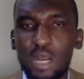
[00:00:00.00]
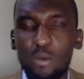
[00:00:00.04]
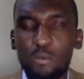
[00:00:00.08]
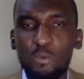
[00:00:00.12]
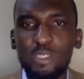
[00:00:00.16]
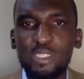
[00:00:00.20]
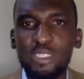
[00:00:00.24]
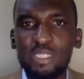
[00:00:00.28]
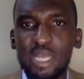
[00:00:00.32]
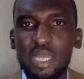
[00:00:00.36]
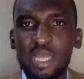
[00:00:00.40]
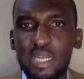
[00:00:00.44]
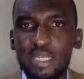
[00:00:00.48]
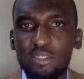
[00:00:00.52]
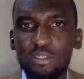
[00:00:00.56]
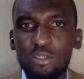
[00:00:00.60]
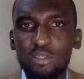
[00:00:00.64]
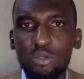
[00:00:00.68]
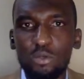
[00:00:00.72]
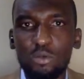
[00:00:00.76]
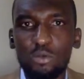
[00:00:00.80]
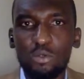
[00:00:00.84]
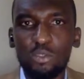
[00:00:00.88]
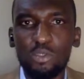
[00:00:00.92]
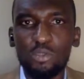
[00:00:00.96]
we started
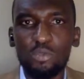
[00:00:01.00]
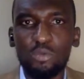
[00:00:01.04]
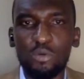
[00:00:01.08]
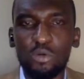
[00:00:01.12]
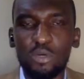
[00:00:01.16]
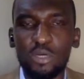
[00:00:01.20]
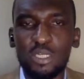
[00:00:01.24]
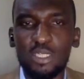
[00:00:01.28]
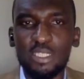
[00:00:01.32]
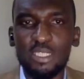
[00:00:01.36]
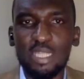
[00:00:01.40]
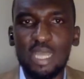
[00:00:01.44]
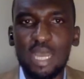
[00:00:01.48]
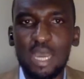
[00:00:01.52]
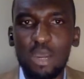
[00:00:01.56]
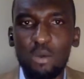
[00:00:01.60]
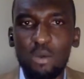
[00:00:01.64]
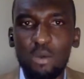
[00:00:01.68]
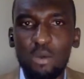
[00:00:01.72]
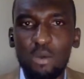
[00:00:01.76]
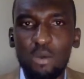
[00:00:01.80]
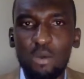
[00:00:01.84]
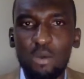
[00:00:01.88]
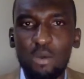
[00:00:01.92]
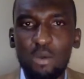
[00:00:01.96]
to look towards
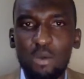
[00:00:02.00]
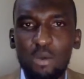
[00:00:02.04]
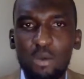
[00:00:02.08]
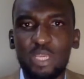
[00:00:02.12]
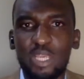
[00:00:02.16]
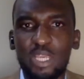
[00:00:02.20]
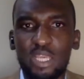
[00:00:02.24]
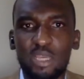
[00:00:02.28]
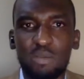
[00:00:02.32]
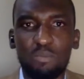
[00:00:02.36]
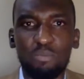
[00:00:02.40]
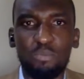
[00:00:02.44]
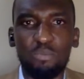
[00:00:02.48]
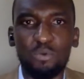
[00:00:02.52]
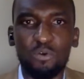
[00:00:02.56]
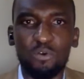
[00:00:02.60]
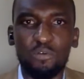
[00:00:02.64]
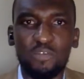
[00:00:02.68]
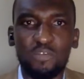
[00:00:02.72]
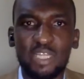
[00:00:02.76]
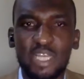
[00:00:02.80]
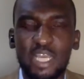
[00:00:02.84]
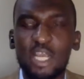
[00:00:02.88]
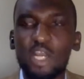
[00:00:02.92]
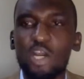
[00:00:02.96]
how can we
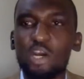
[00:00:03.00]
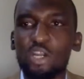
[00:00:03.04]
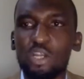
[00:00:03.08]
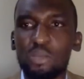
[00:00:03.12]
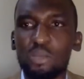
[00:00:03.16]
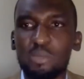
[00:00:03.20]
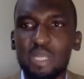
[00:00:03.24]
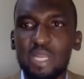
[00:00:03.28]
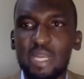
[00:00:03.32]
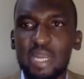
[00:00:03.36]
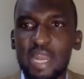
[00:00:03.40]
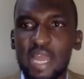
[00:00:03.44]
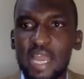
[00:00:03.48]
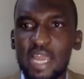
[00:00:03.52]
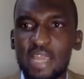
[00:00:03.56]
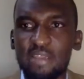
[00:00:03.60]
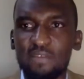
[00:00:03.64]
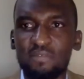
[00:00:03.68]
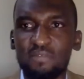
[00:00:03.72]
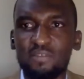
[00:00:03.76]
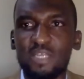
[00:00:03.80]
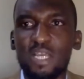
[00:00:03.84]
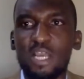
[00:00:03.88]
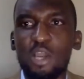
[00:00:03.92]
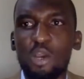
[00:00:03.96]
improve the economic
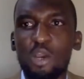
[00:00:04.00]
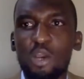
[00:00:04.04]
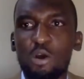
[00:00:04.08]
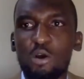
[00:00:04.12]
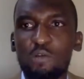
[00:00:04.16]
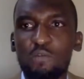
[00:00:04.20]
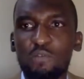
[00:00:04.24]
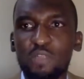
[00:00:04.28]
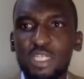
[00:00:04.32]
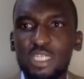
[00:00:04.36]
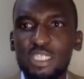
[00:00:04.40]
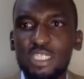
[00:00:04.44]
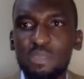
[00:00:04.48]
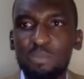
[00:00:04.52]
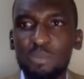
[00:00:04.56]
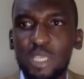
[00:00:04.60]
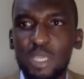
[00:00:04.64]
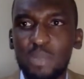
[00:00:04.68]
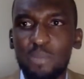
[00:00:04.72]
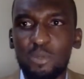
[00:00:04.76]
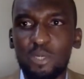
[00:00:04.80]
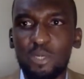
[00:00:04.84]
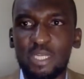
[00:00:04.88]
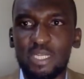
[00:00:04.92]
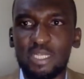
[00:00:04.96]
lives of these
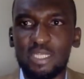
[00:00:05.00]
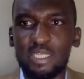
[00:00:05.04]
people